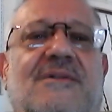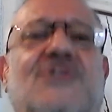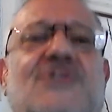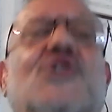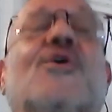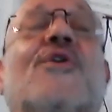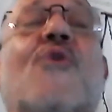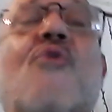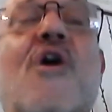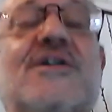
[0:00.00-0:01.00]
You are the
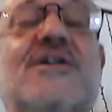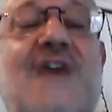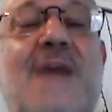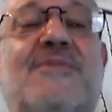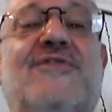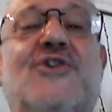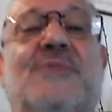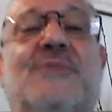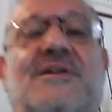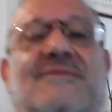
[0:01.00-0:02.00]
wrong type of human.